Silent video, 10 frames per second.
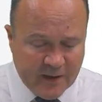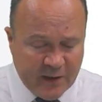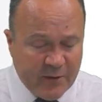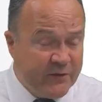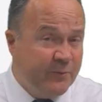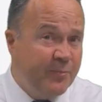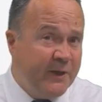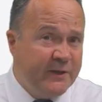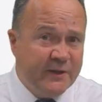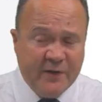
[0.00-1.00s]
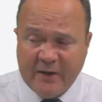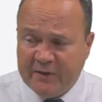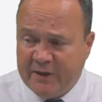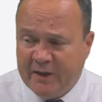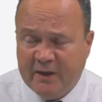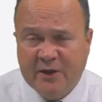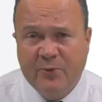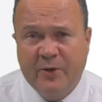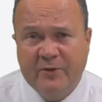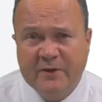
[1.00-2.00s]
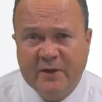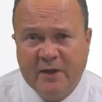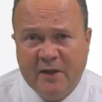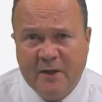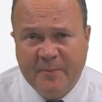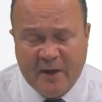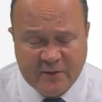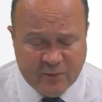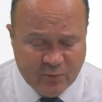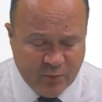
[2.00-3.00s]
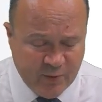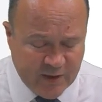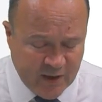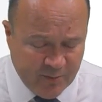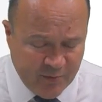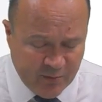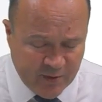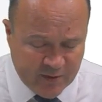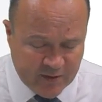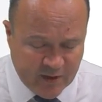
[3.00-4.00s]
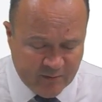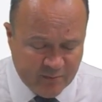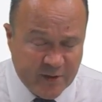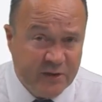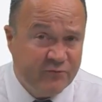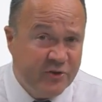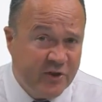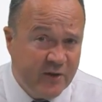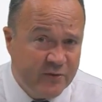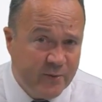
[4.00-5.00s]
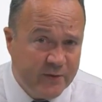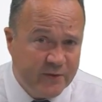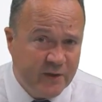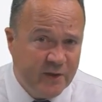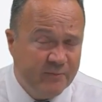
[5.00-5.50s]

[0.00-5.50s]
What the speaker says: Anyway, so please, if you have any queries about what we can help you with, please reach out to us.